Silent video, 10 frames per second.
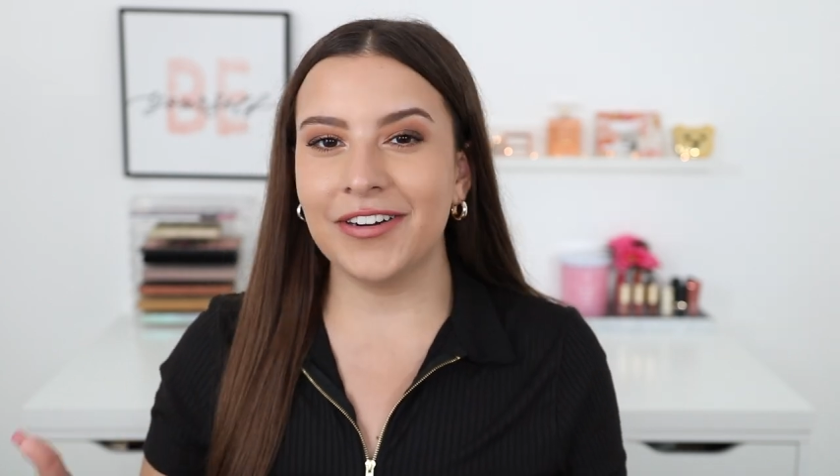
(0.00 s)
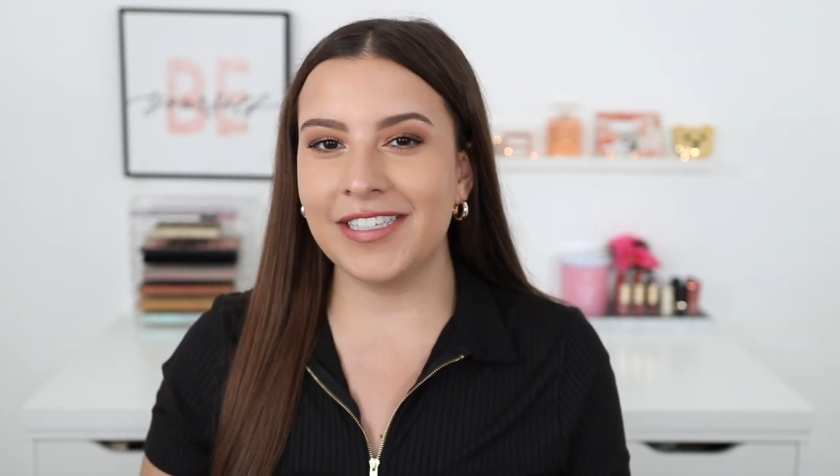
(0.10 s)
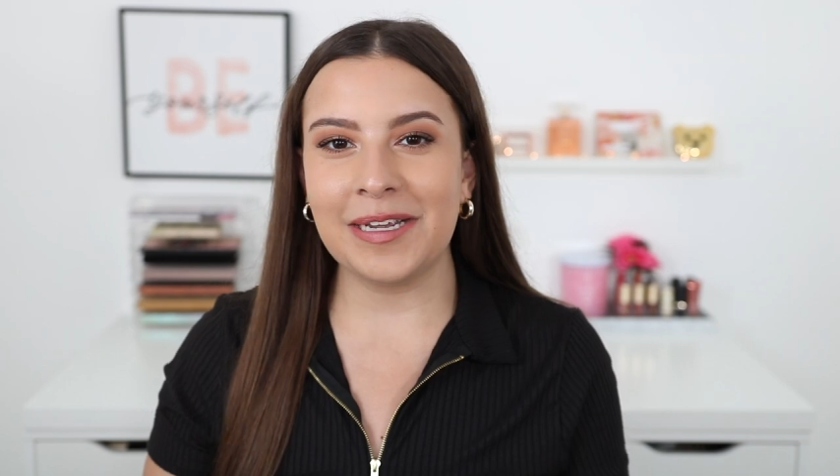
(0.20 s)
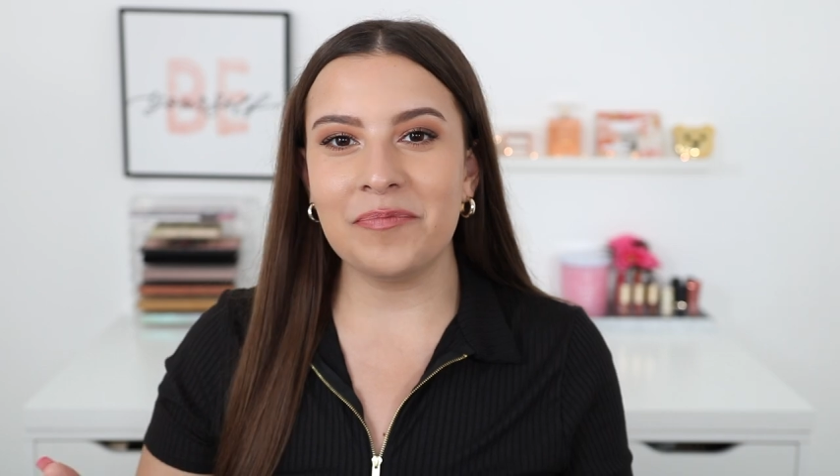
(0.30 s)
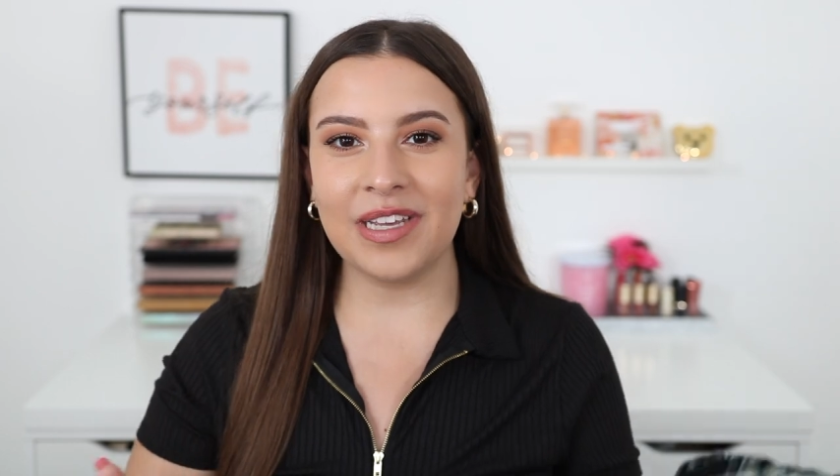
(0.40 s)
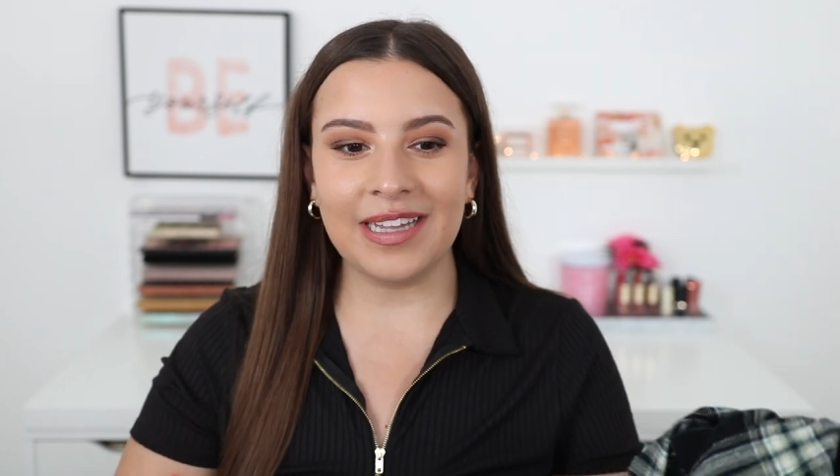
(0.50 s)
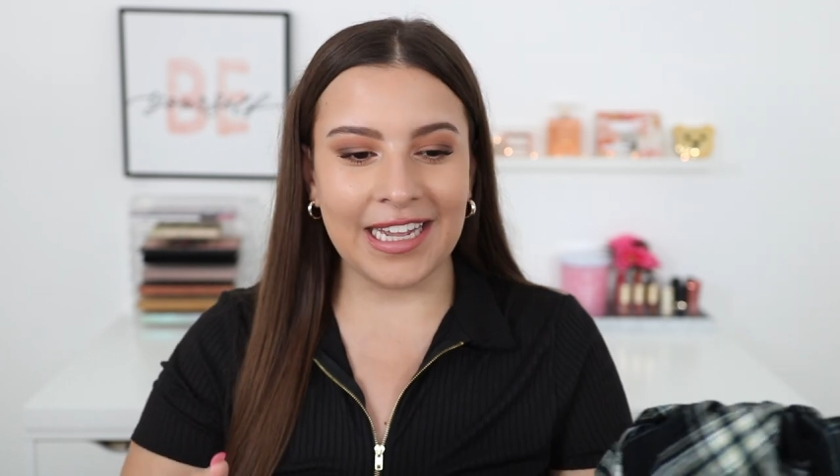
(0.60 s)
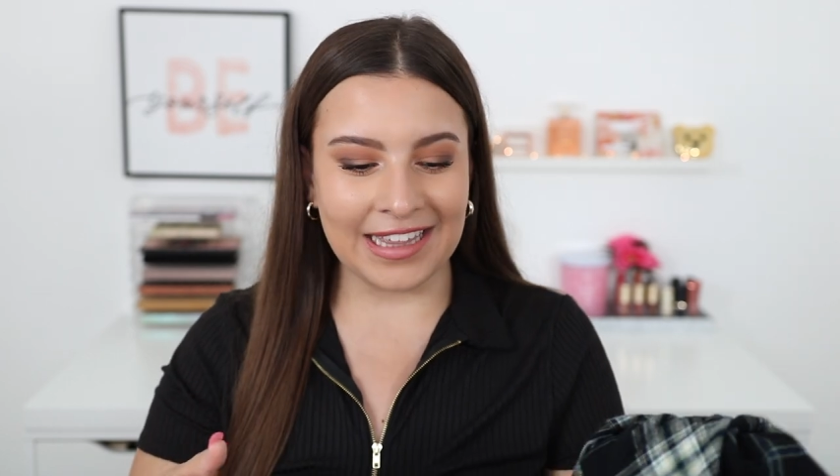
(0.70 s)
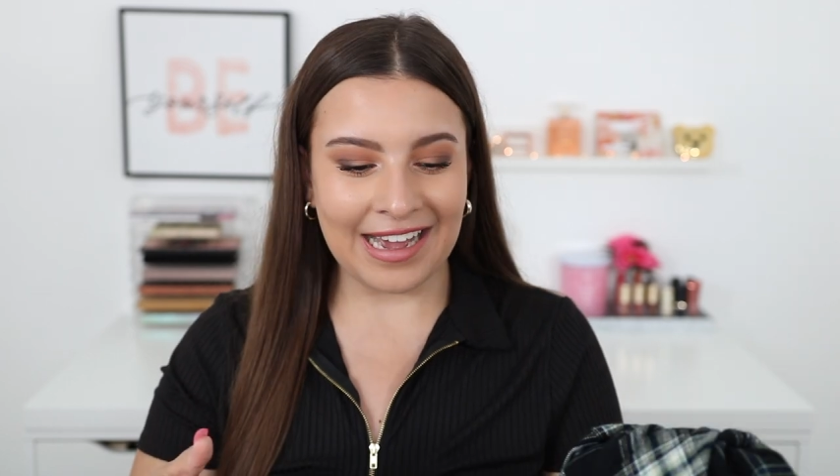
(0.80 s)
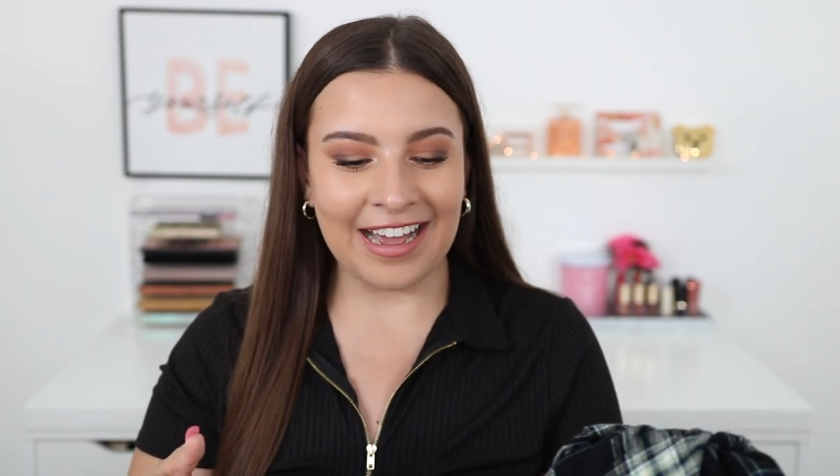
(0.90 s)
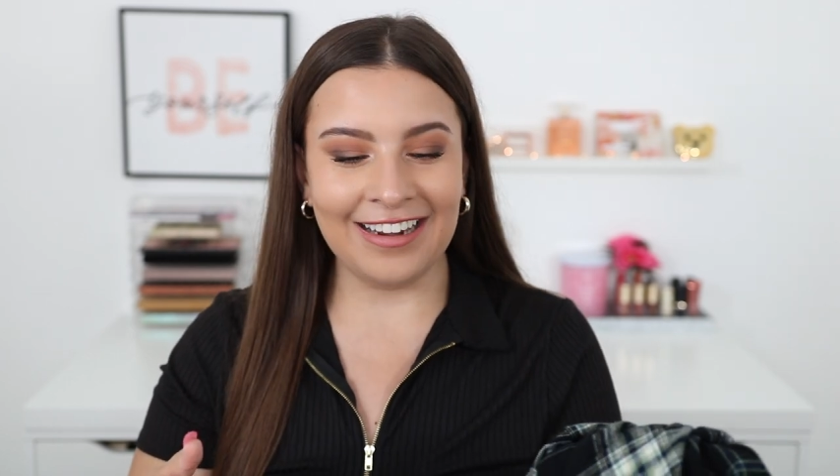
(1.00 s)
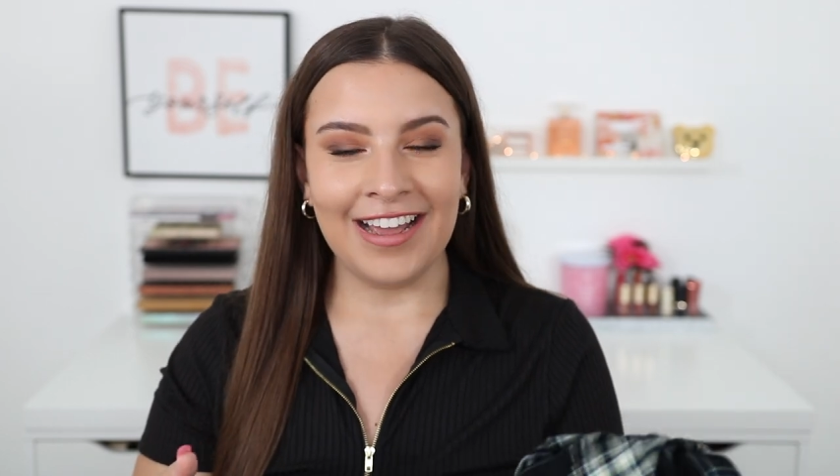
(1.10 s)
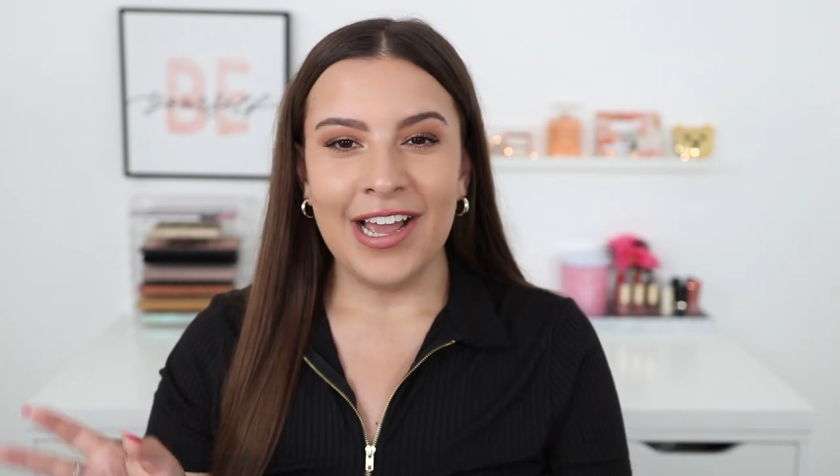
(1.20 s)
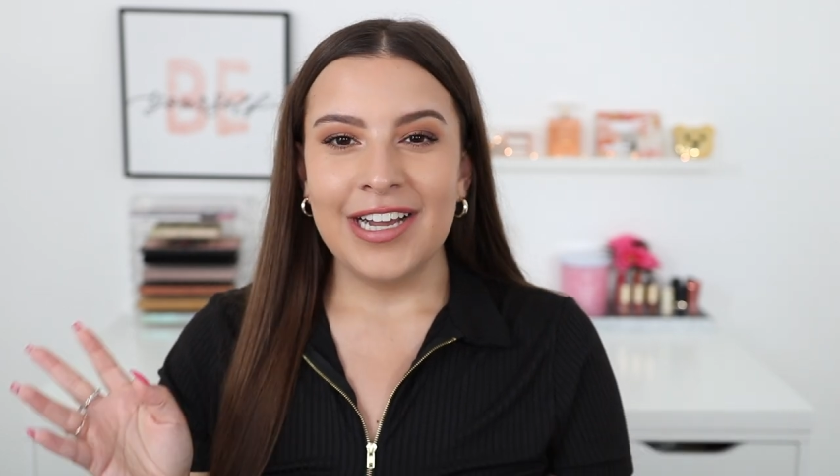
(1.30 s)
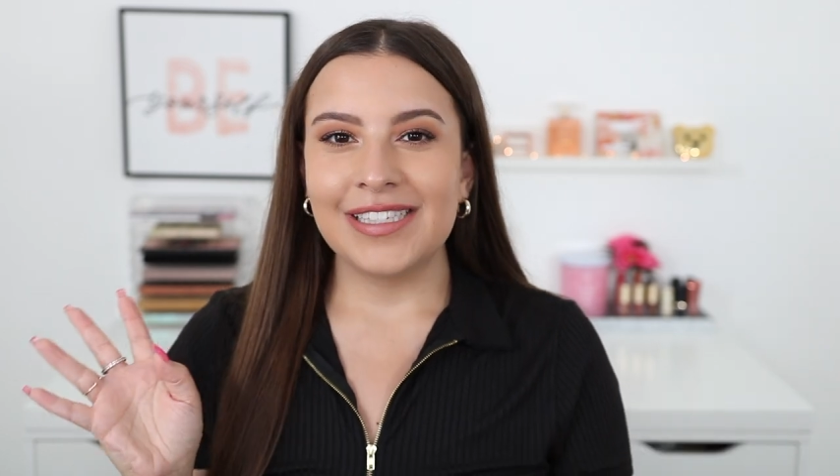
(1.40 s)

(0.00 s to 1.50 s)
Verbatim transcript: or something like that?